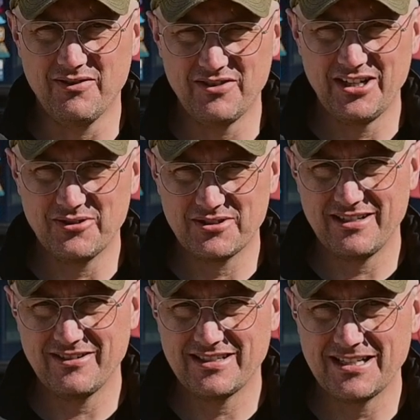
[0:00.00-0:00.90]
video
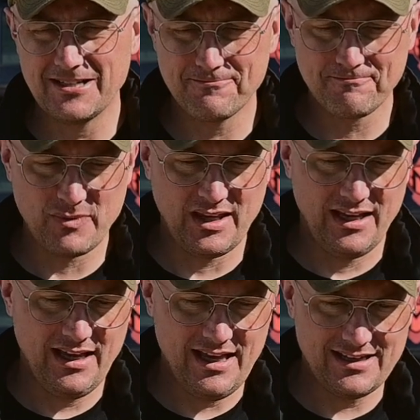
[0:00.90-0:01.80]
series here.
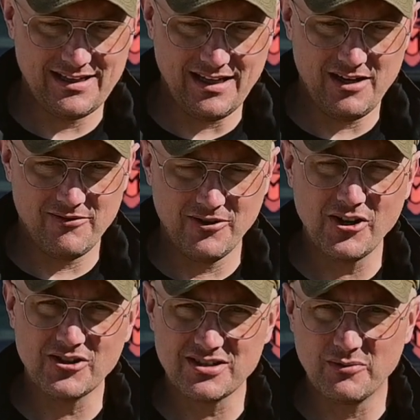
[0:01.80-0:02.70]
And
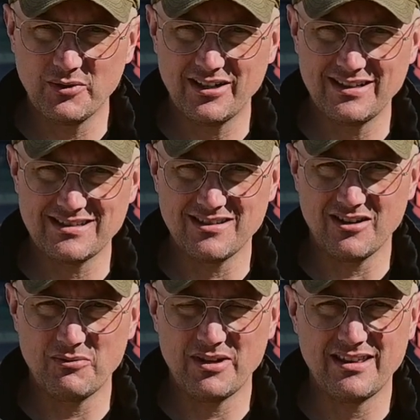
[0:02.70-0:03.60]
first, we're going to
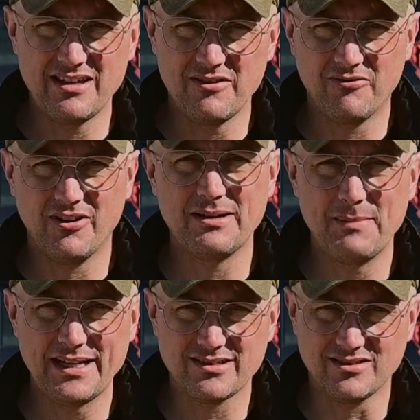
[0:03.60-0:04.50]
start with the
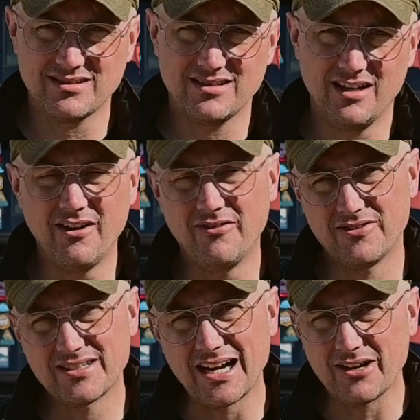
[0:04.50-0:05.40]
fundamentals of
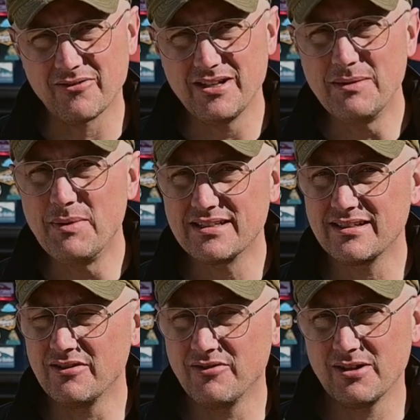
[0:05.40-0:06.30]
photography,
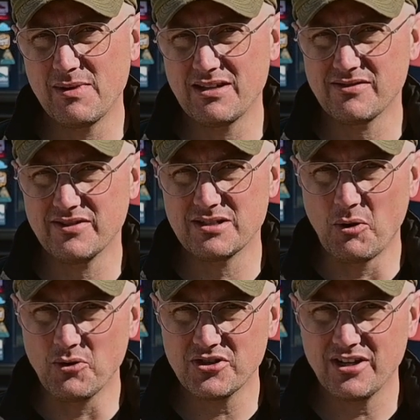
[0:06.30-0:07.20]
basically the fundamentals of
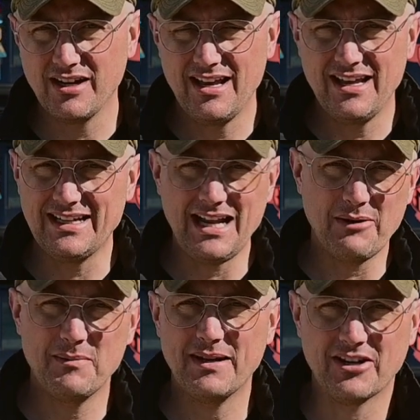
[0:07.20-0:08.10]
exposure and
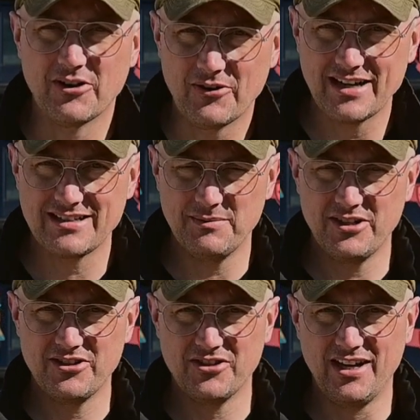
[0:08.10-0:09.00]
how we make a correct
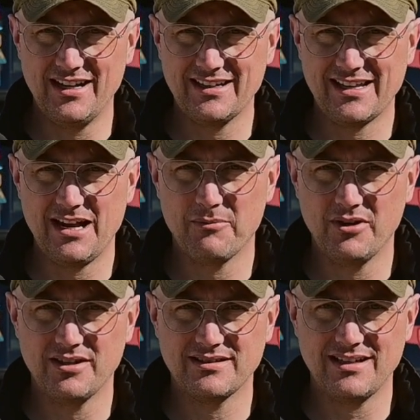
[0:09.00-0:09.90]
image on a
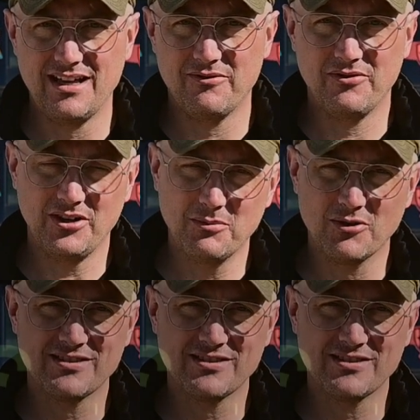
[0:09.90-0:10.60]
camera's film or